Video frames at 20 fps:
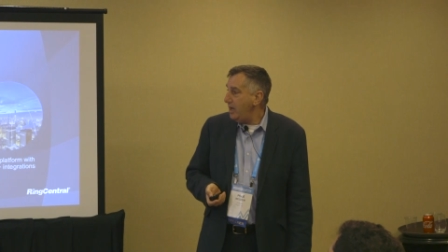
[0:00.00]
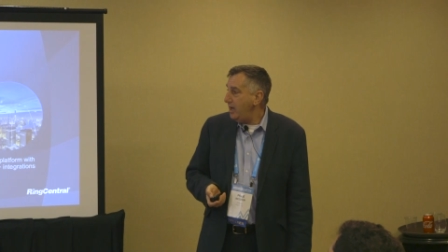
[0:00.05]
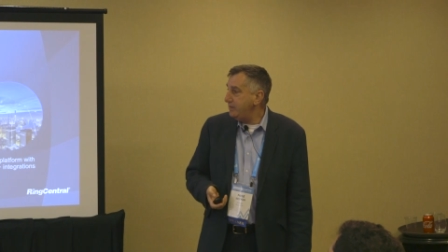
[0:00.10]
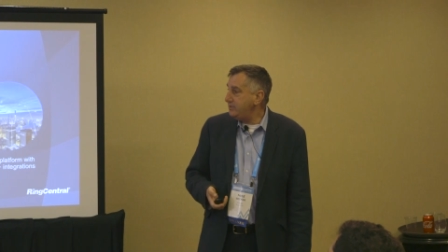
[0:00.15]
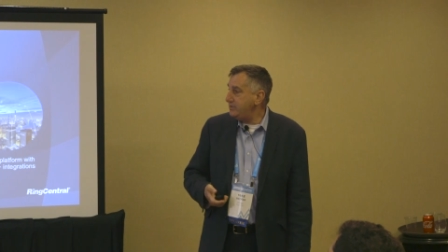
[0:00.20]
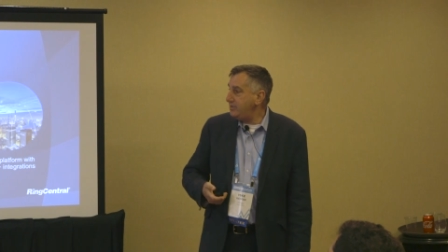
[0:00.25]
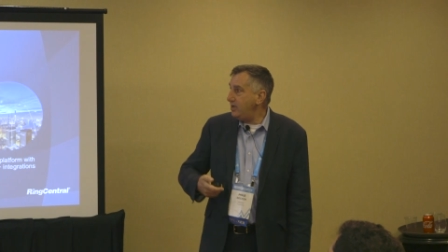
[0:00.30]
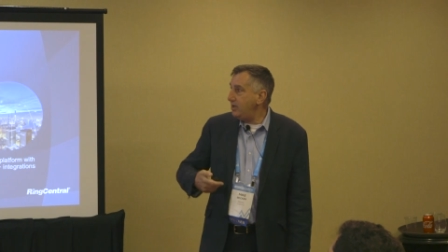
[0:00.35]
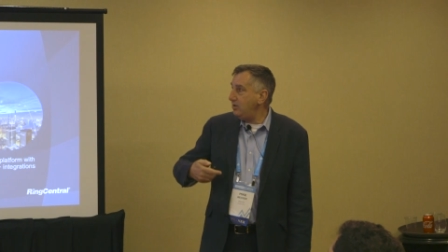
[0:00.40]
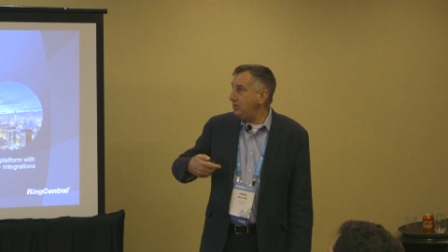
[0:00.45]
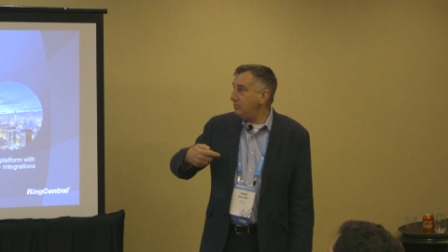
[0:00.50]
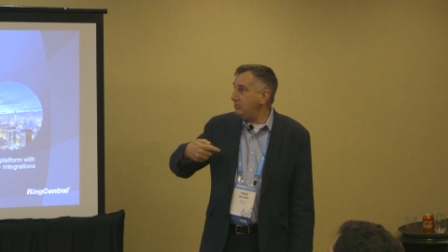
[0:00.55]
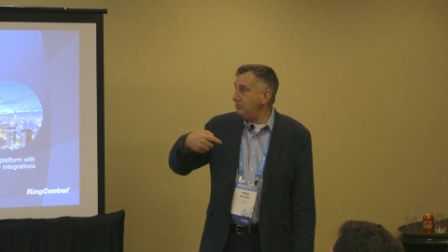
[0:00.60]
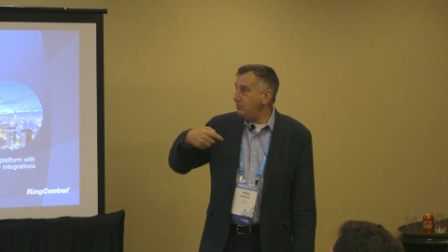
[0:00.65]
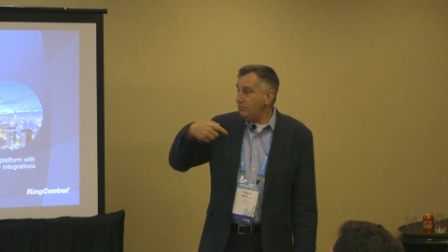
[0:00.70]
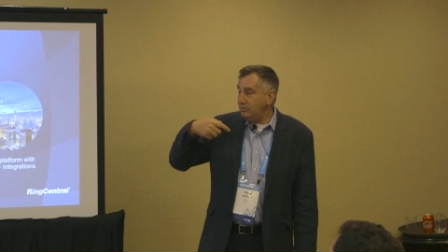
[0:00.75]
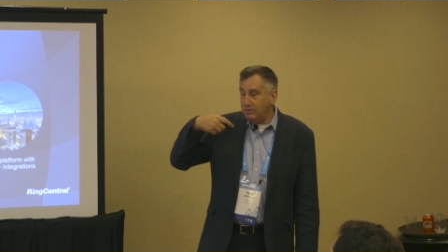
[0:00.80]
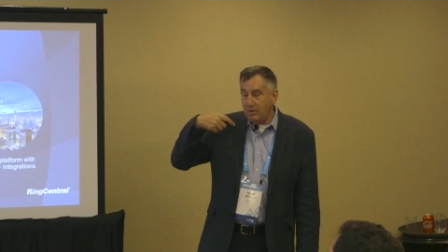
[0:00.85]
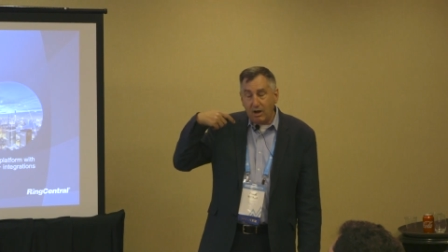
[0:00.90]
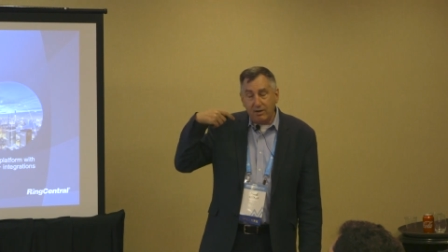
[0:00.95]
And so
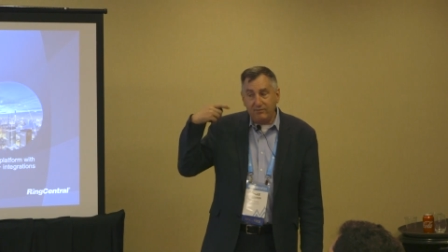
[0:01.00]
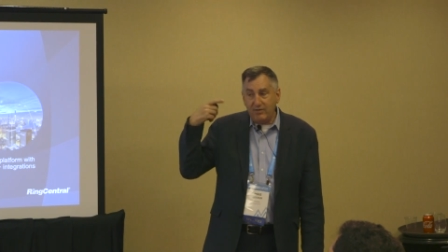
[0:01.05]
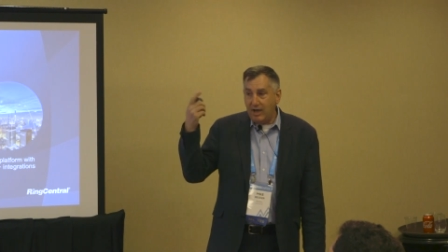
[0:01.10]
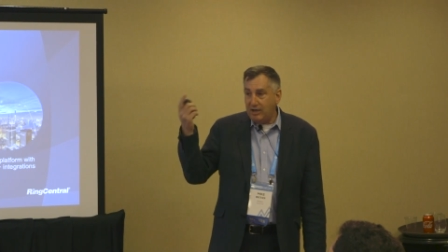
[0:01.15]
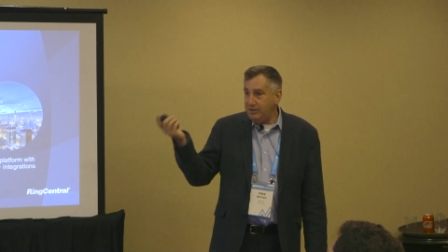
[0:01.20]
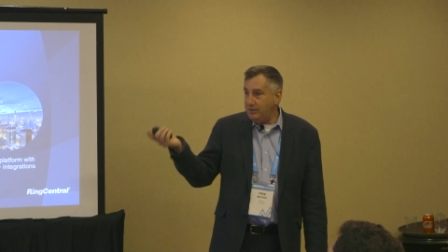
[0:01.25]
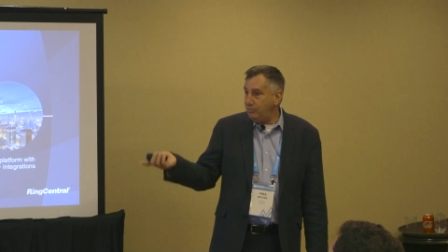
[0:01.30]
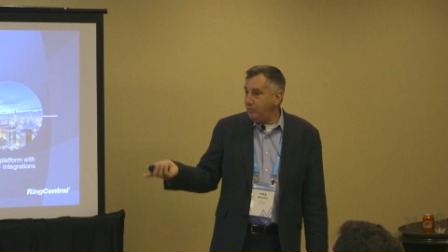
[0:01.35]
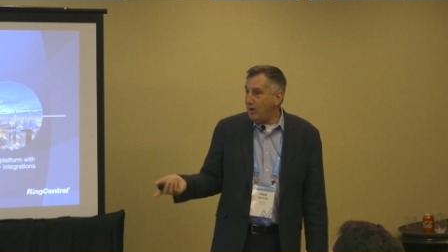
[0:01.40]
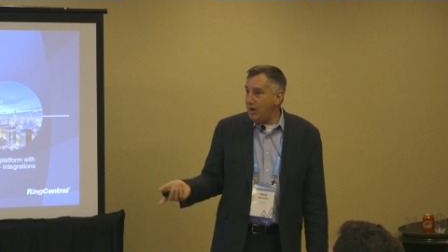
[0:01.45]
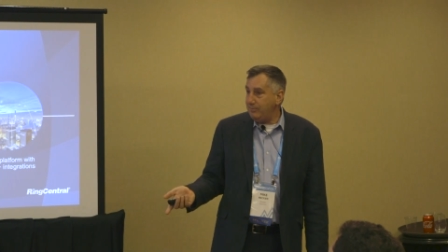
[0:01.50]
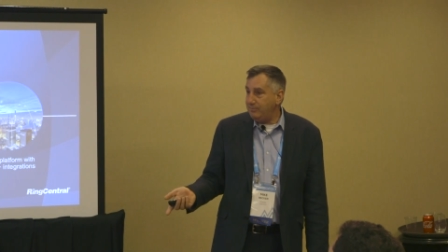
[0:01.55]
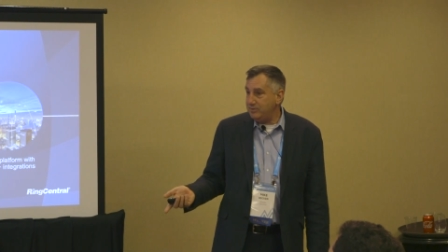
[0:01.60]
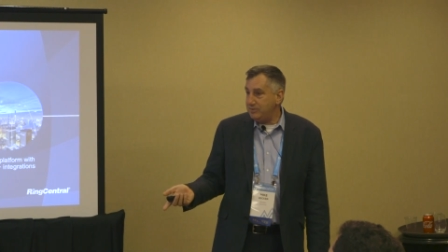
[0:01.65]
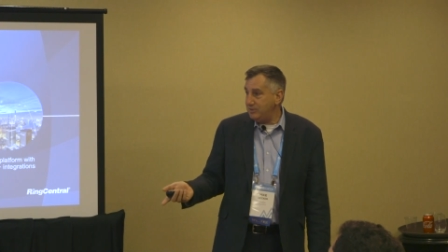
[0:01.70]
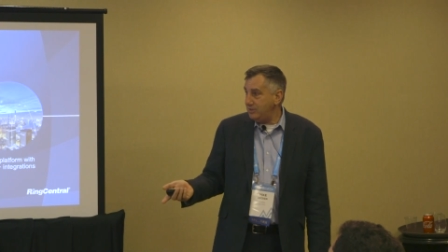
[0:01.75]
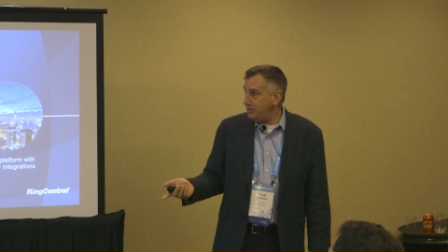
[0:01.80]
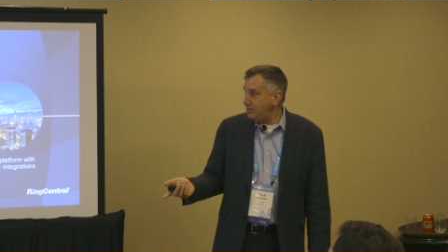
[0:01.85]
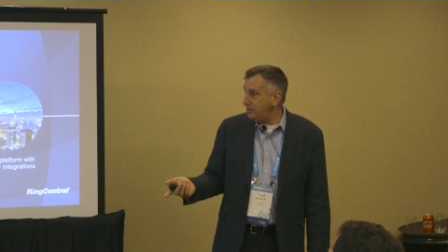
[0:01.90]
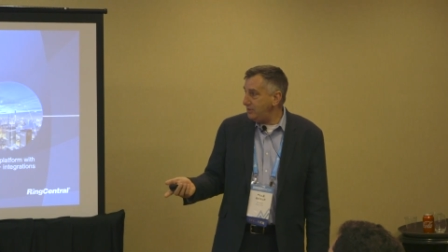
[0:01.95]
our value
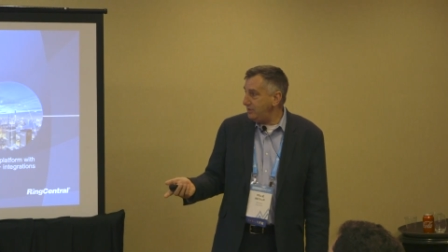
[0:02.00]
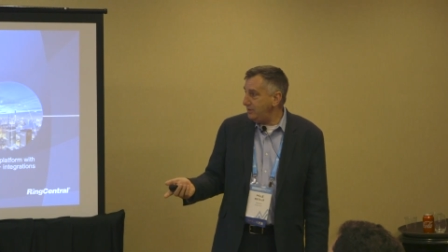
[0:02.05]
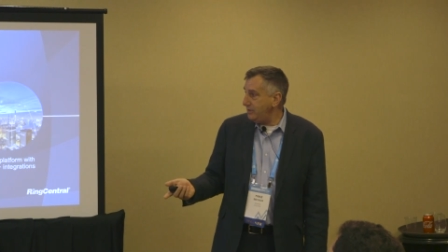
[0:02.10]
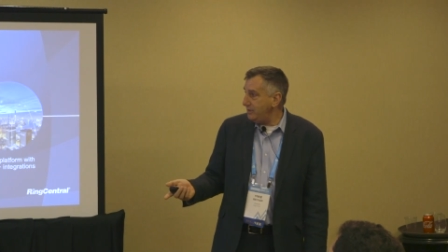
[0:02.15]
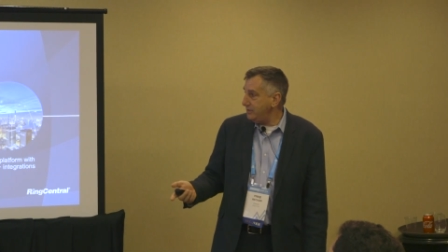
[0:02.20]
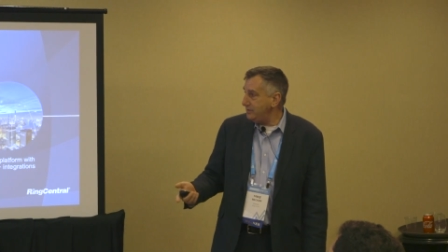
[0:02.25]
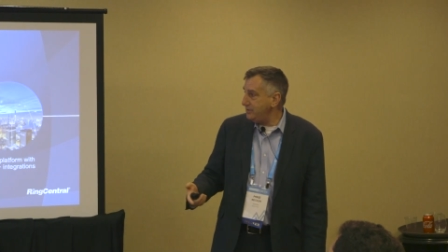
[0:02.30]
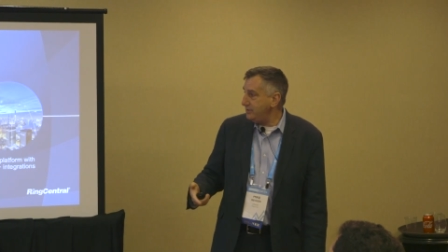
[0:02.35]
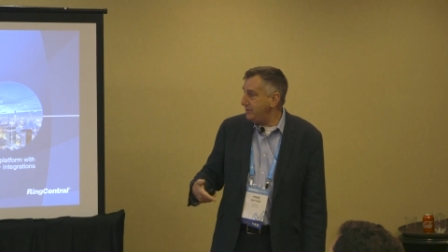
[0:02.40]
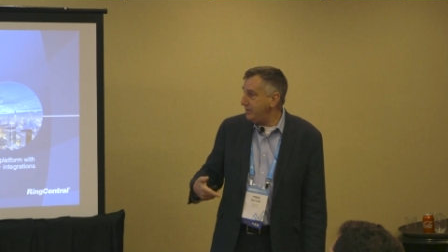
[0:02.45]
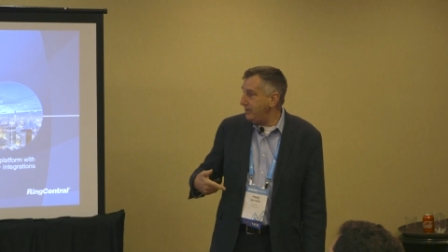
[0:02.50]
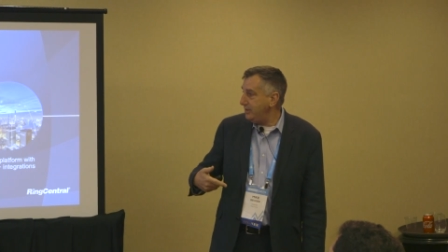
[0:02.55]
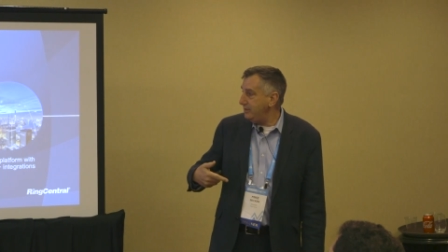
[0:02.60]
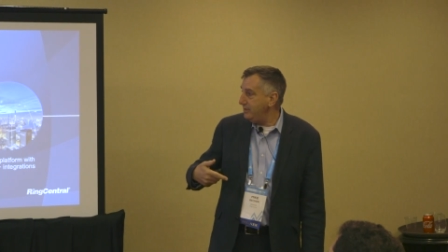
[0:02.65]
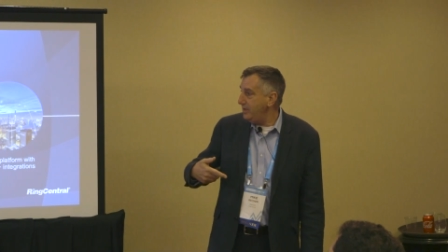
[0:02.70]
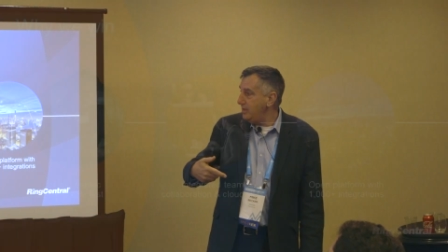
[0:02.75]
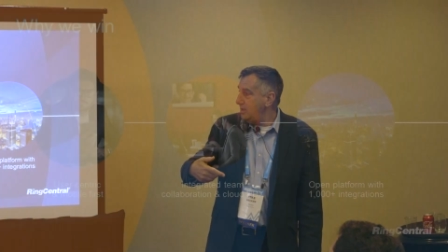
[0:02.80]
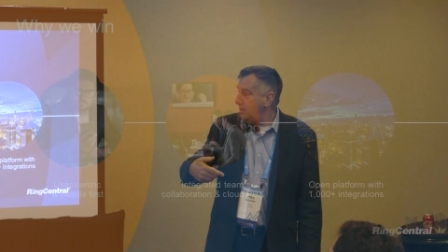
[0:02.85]
proposition is that